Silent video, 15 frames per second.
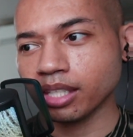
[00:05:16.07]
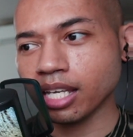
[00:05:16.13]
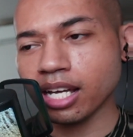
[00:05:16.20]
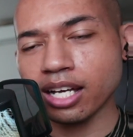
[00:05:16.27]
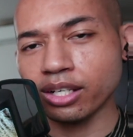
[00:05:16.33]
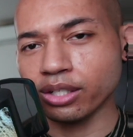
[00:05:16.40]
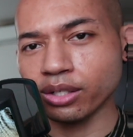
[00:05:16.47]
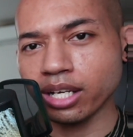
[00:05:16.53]

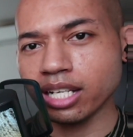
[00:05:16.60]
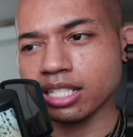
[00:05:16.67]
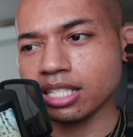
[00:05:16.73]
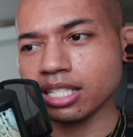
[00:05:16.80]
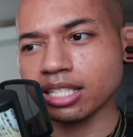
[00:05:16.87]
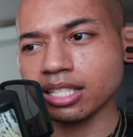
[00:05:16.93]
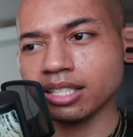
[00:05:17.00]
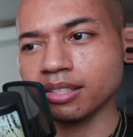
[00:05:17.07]
I don't know, I
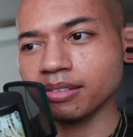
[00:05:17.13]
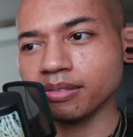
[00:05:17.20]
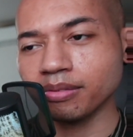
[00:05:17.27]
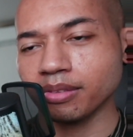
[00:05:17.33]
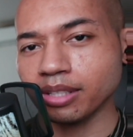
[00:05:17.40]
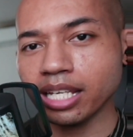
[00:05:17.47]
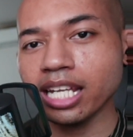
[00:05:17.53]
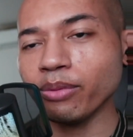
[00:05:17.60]
just,
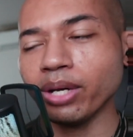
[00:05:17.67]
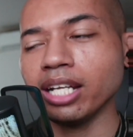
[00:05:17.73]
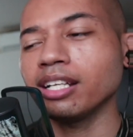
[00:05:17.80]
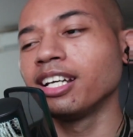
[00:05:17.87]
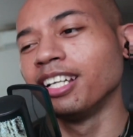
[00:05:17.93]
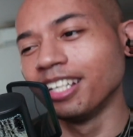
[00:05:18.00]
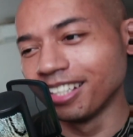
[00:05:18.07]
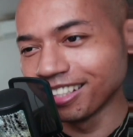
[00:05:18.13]
anyway,
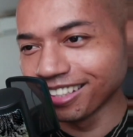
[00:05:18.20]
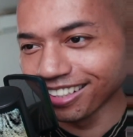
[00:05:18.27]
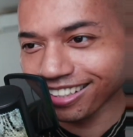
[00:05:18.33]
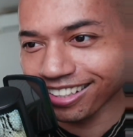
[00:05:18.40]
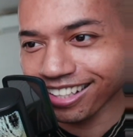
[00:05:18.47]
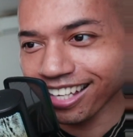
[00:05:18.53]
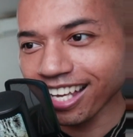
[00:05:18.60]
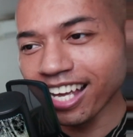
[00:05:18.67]

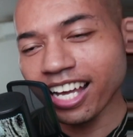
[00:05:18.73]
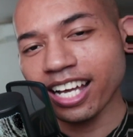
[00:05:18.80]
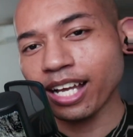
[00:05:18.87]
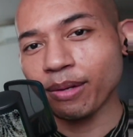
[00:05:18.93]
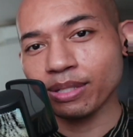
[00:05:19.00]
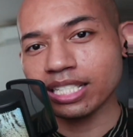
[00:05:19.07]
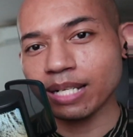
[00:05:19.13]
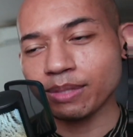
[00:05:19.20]

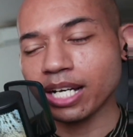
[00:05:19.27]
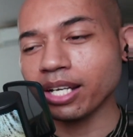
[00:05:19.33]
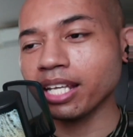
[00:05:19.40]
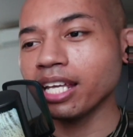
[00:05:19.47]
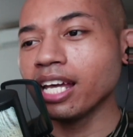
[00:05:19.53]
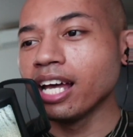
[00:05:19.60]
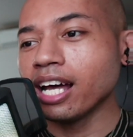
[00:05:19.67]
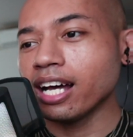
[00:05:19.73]
I'm gonna stop talking.
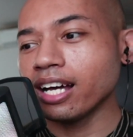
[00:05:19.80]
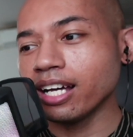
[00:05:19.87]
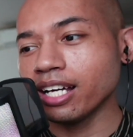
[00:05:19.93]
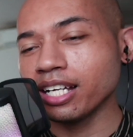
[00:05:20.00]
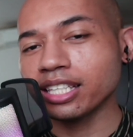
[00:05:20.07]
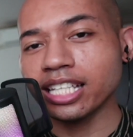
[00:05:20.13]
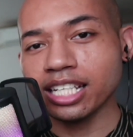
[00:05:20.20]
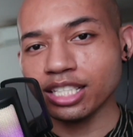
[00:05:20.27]

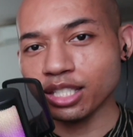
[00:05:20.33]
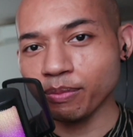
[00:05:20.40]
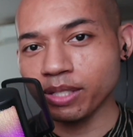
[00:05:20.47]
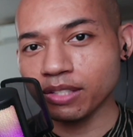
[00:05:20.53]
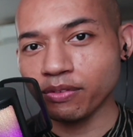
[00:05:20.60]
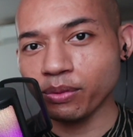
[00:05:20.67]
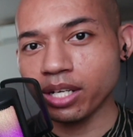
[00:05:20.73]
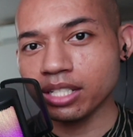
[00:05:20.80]
Thank you so
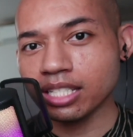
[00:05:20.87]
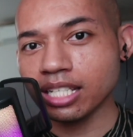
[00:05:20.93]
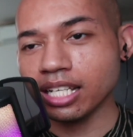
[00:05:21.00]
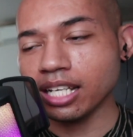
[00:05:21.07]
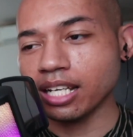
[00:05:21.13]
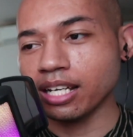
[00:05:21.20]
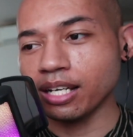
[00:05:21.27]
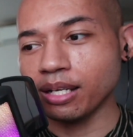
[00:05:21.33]
much for
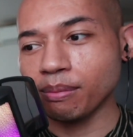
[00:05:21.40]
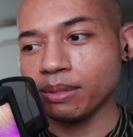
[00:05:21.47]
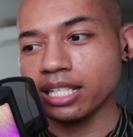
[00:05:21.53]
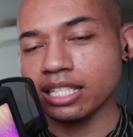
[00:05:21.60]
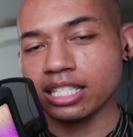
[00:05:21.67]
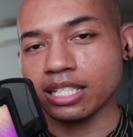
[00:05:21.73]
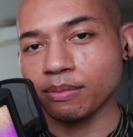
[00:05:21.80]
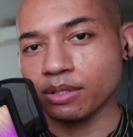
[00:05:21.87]
watching.
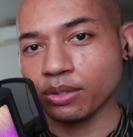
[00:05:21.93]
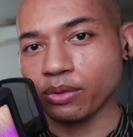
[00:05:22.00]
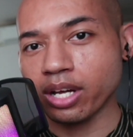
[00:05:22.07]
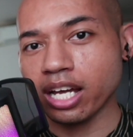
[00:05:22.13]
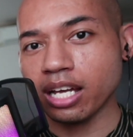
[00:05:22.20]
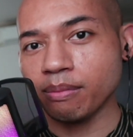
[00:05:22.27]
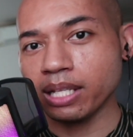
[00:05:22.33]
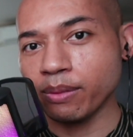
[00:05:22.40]
Please
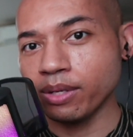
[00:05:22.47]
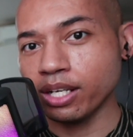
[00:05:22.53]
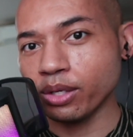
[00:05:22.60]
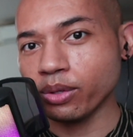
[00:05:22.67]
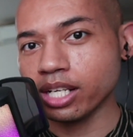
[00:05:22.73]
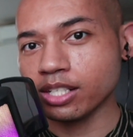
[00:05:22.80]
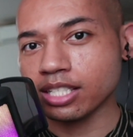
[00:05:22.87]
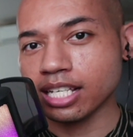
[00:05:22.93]
subscribe. Let me know
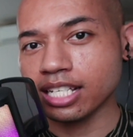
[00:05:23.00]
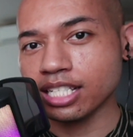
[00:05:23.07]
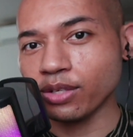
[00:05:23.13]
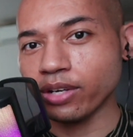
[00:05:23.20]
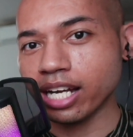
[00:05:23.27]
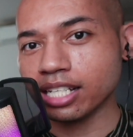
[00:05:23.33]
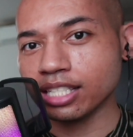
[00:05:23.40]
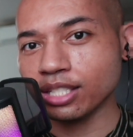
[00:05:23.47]
what else I should
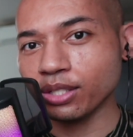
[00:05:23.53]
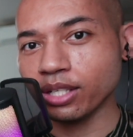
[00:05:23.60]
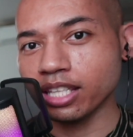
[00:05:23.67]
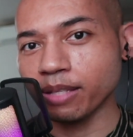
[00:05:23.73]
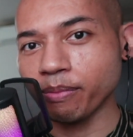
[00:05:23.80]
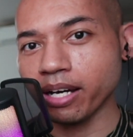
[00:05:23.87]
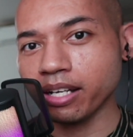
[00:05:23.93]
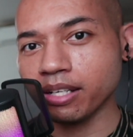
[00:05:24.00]
react to in
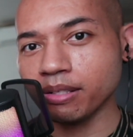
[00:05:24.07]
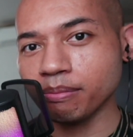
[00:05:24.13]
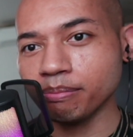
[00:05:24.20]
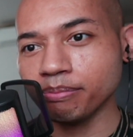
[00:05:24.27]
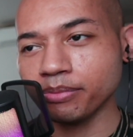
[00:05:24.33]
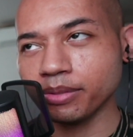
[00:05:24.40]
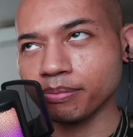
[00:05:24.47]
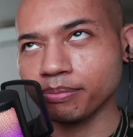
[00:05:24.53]
the bottom,
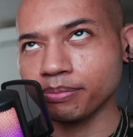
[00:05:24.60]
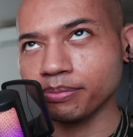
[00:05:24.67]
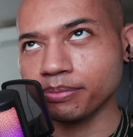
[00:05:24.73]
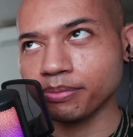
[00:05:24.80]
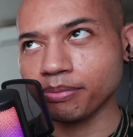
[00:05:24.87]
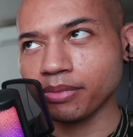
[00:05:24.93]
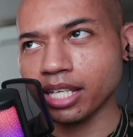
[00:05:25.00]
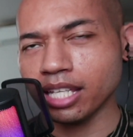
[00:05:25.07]

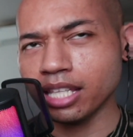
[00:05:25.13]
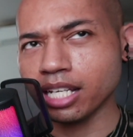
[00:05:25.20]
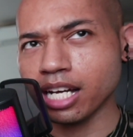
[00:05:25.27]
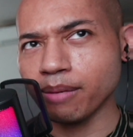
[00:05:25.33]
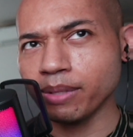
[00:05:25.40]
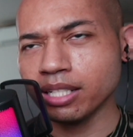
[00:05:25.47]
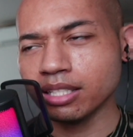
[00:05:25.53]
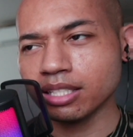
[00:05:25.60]
in the
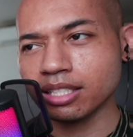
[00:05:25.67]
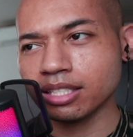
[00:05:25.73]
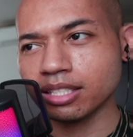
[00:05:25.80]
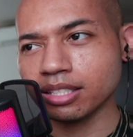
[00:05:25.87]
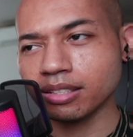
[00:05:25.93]
comments.